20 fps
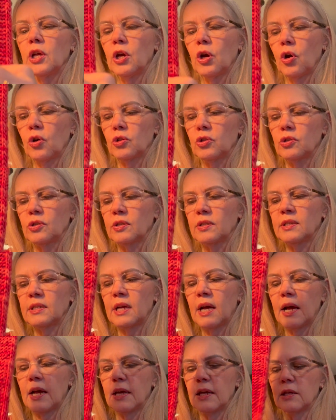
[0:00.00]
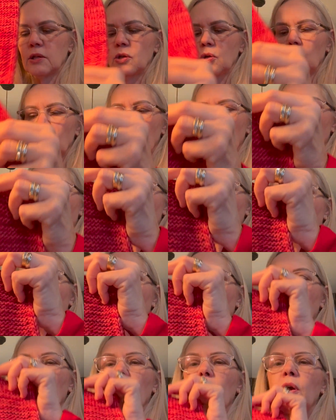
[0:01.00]
other side,
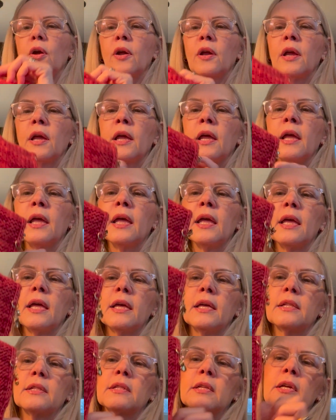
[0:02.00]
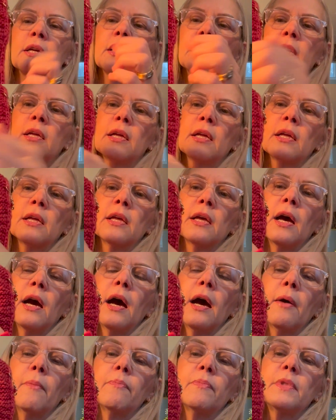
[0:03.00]
or it
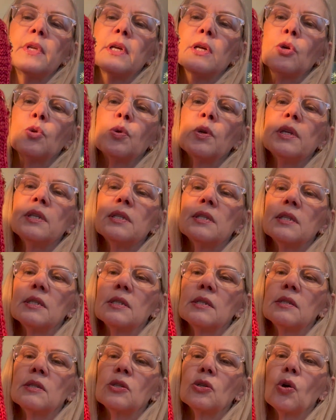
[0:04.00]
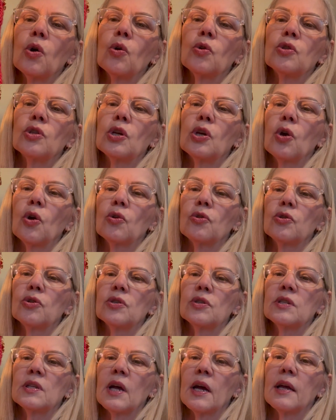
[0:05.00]
decreases on the other
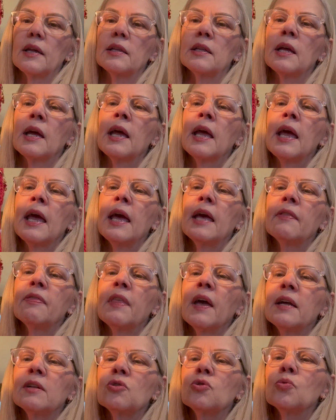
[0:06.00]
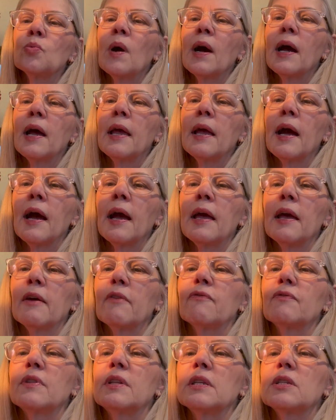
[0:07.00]
side. And that's why I
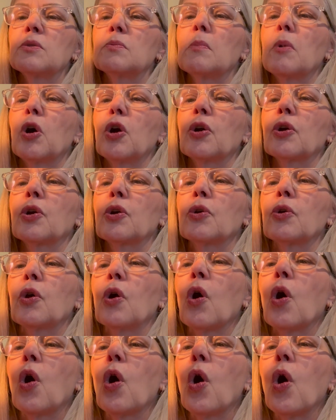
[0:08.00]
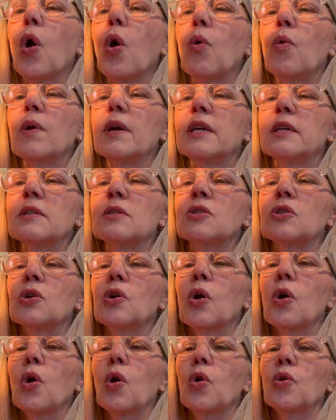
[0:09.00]
have this marker always
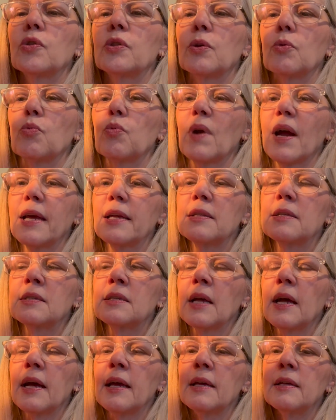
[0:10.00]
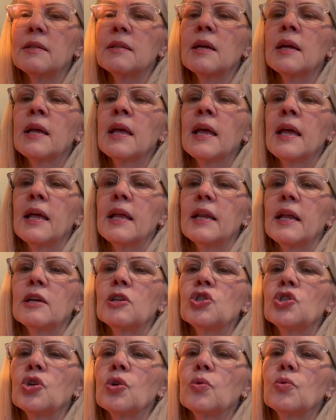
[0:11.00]
on the right side. And I
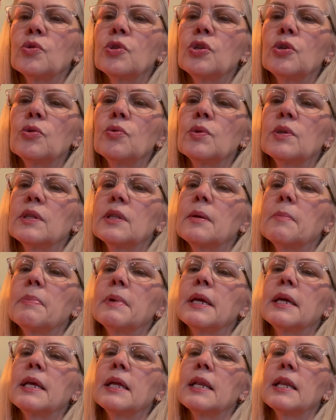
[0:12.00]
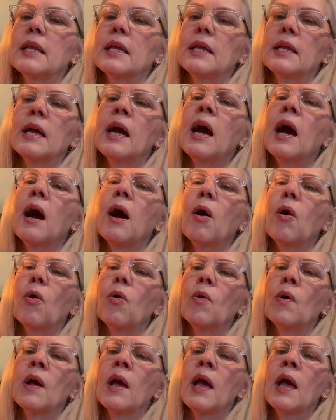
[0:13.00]
showed you in the beginning how